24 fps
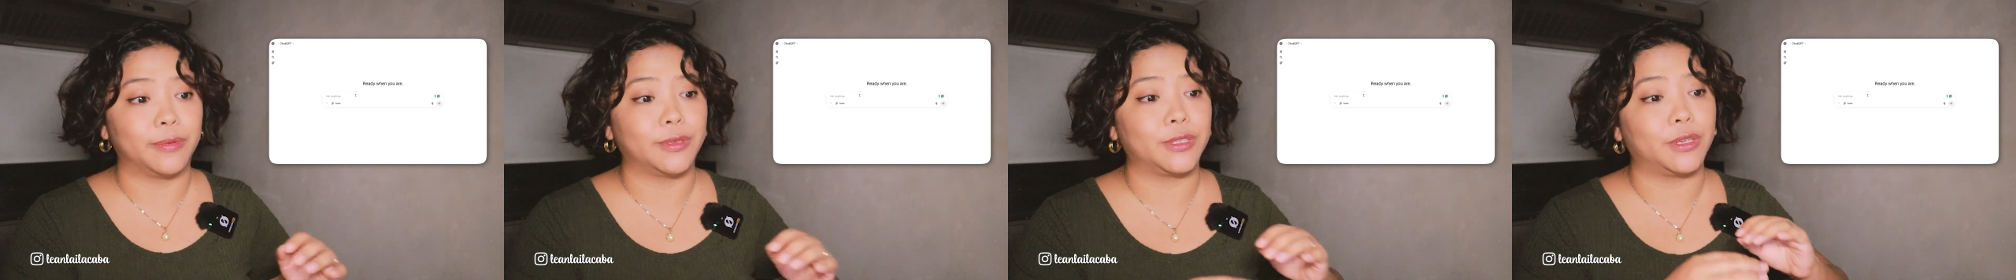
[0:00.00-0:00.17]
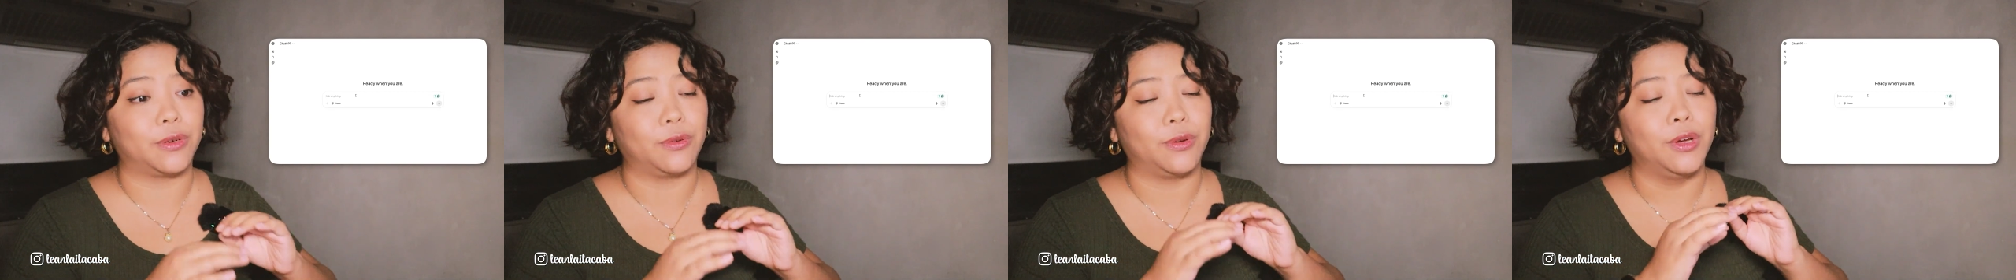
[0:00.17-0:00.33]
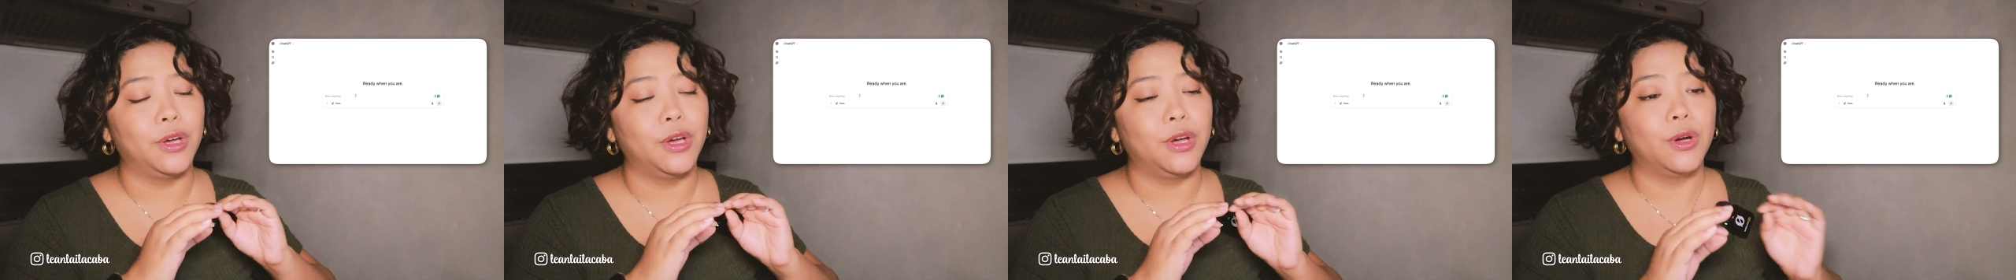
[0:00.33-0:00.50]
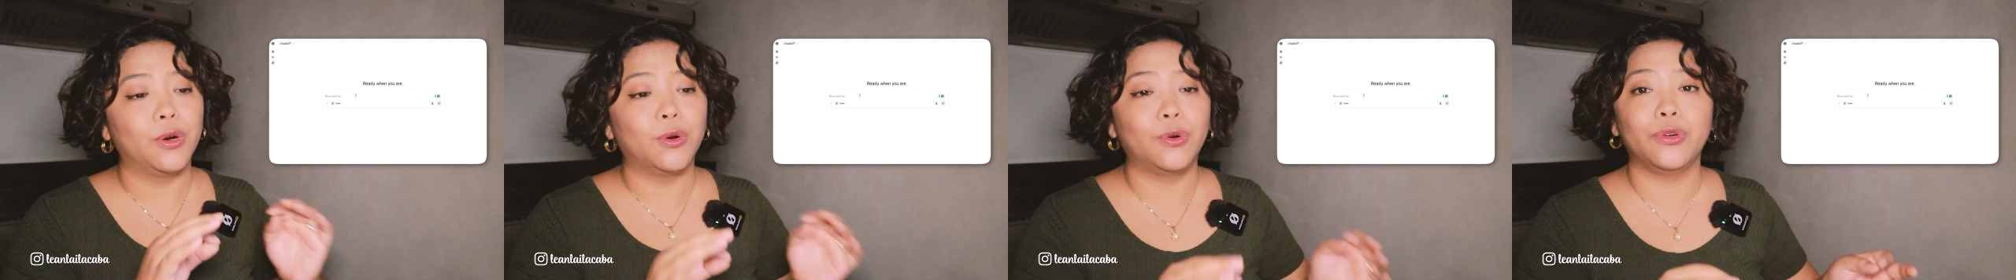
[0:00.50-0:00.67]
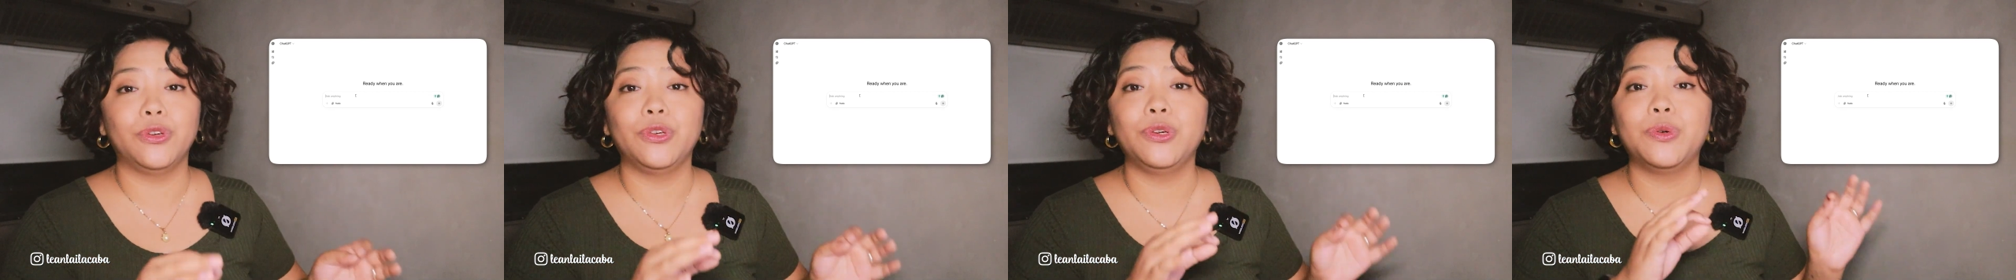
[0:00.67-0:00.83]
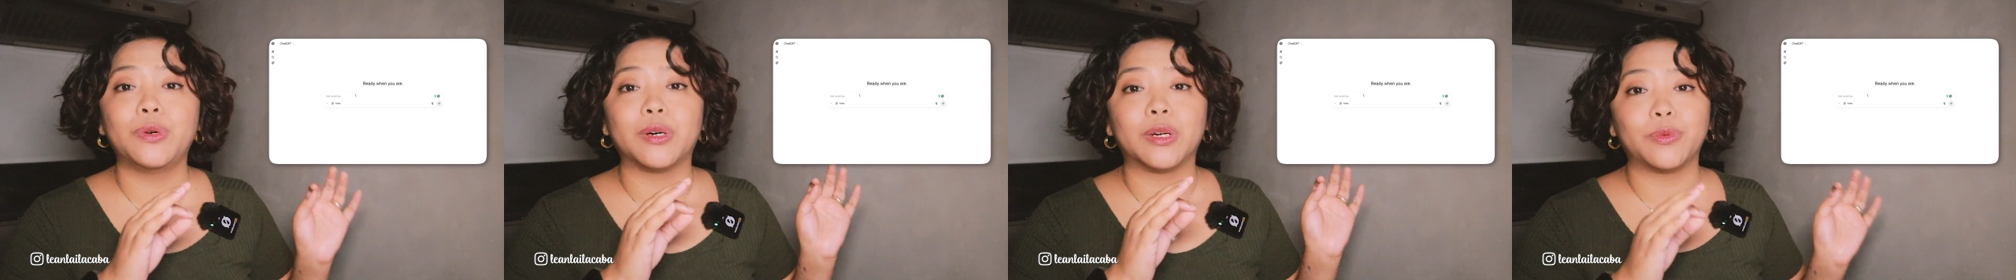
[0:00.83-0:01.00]
So who
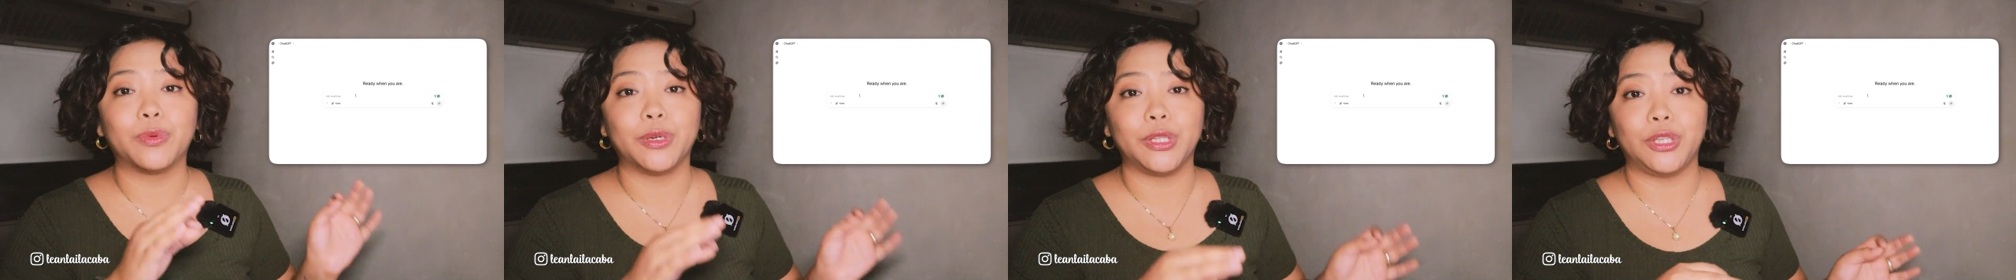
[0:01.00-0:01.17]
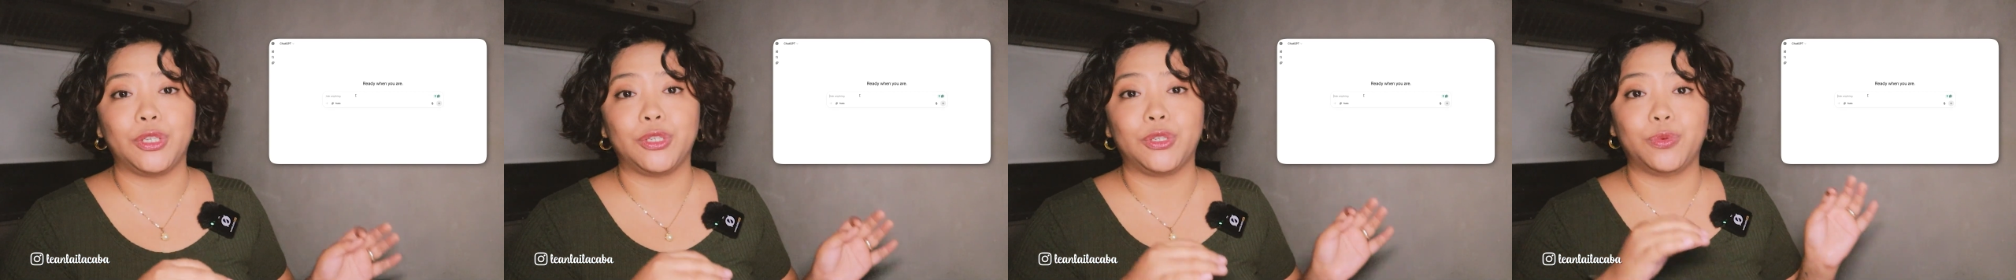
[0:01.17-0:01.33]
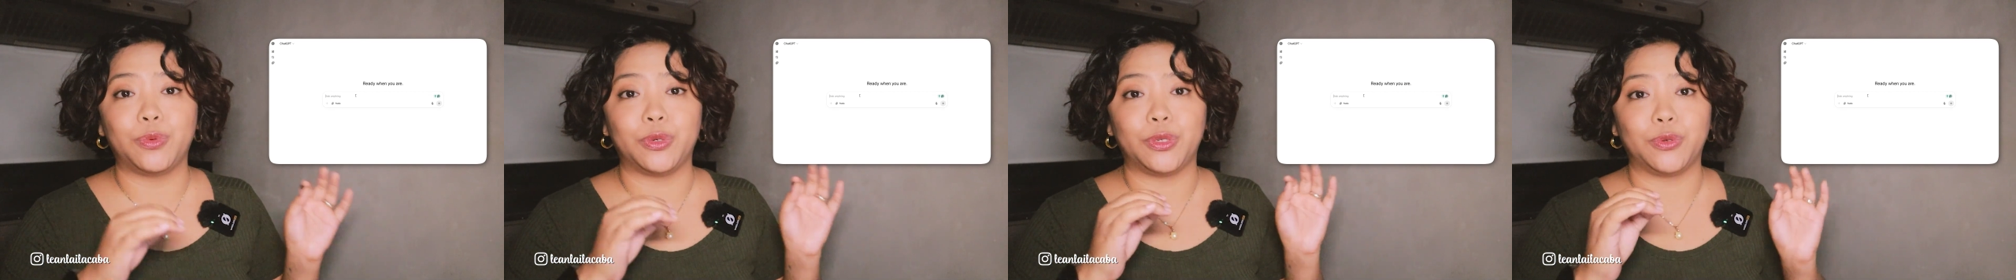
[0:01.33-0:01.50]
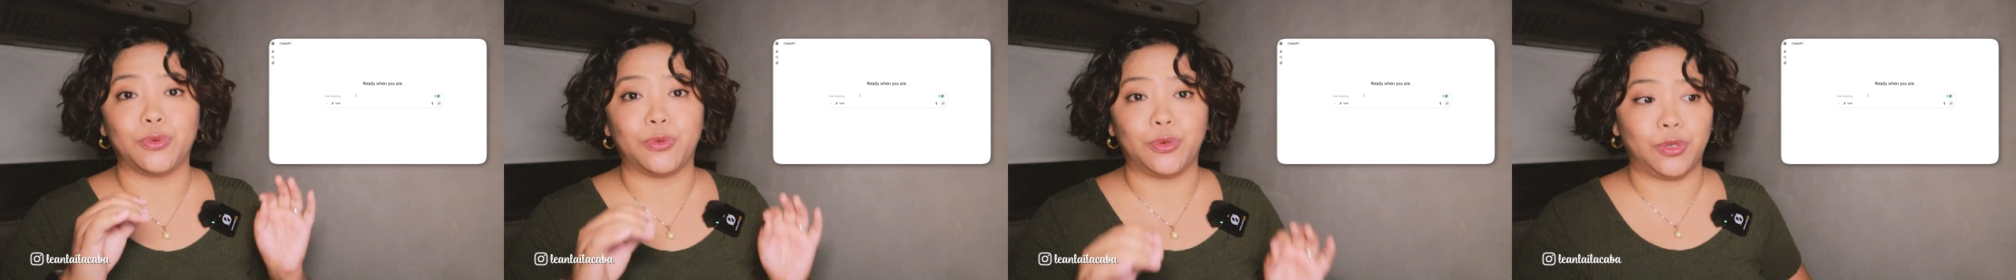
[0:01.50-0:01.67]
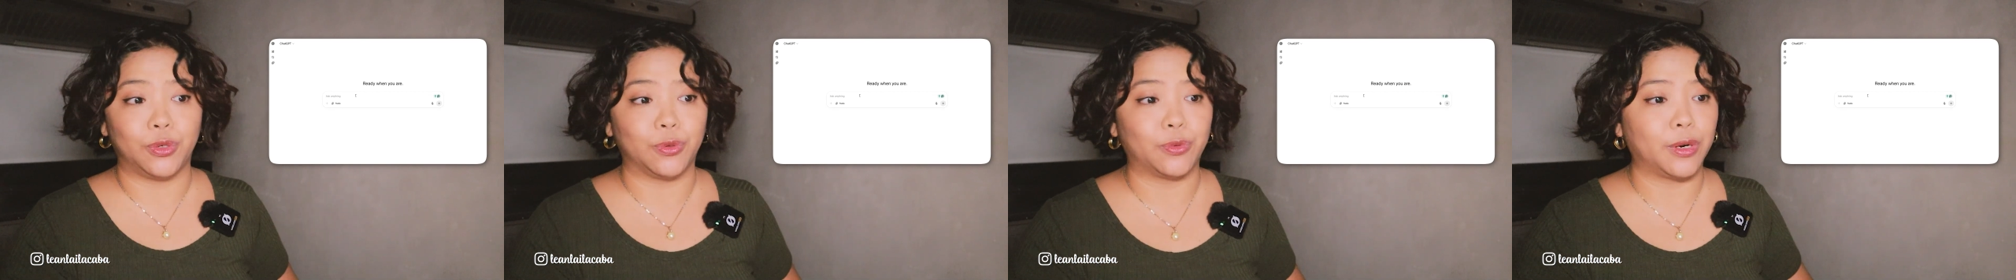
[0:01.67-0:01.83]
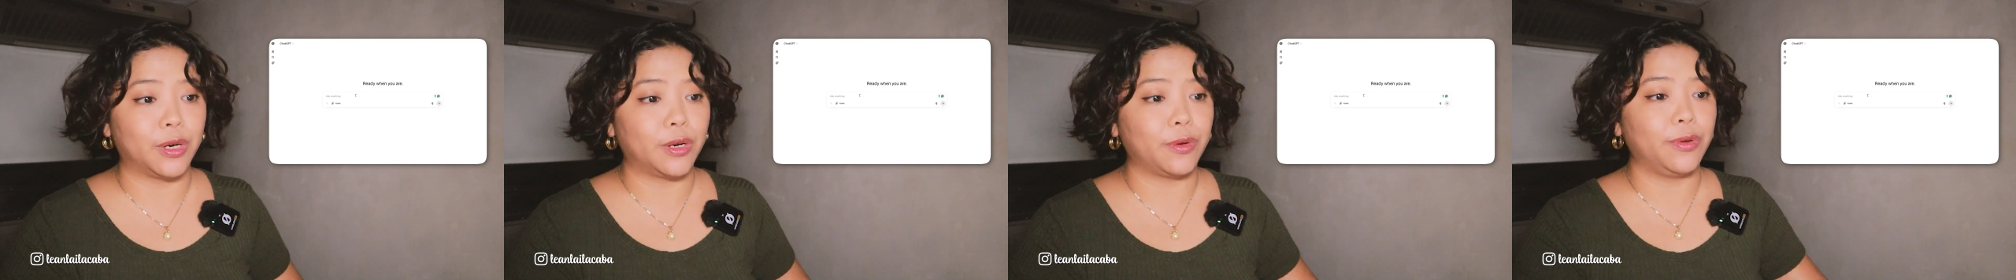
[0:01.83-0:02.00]
you are, what you do, and who
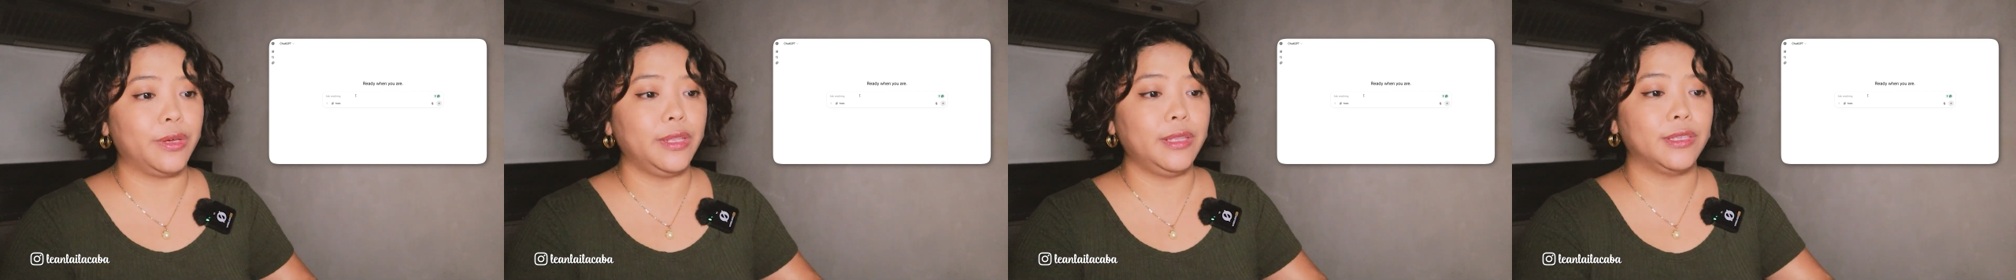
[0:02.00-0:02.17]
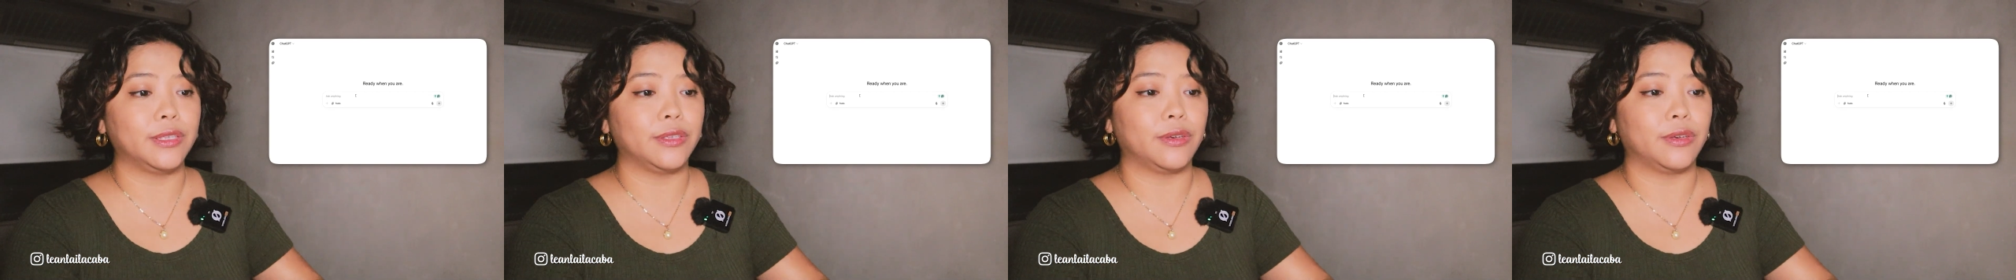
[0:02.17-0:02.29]
you work with.